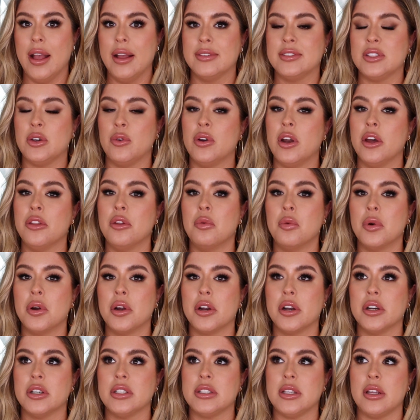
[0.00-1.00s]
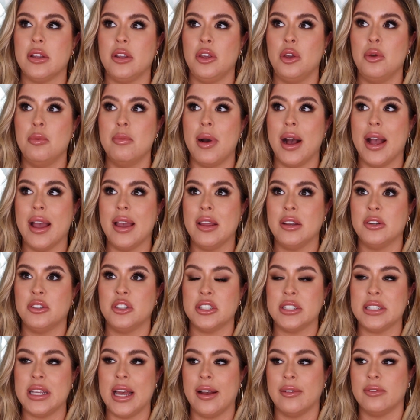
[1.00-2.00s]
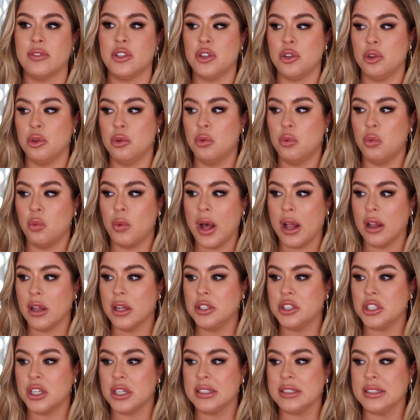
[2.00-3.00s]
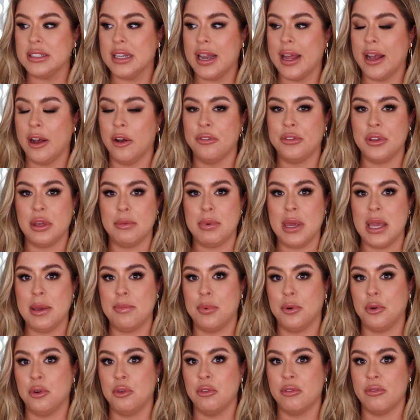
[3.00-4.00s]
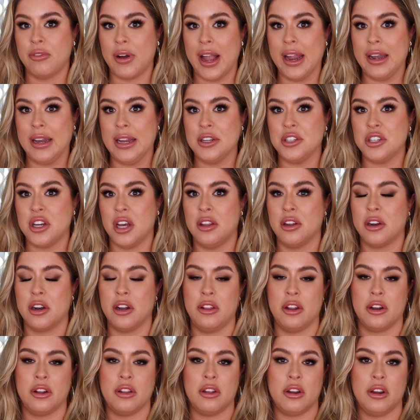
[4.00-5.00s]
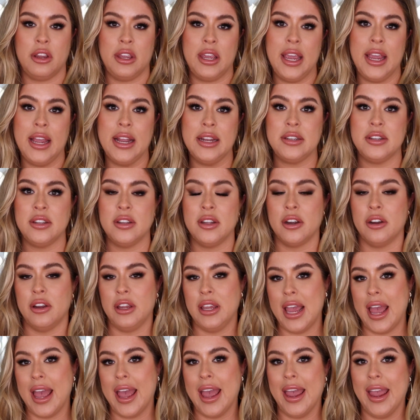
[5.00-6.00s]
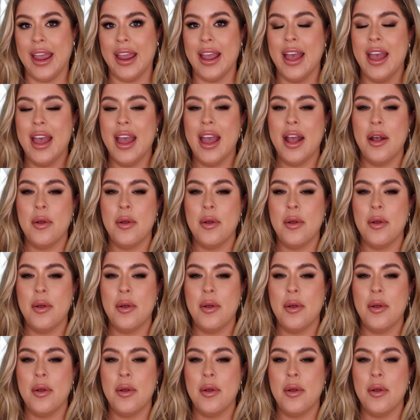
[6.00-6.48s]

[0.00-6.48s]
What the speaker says: So in other words, you might just have two well-adjusted, healthy people who find each other. They're their yin to their yang.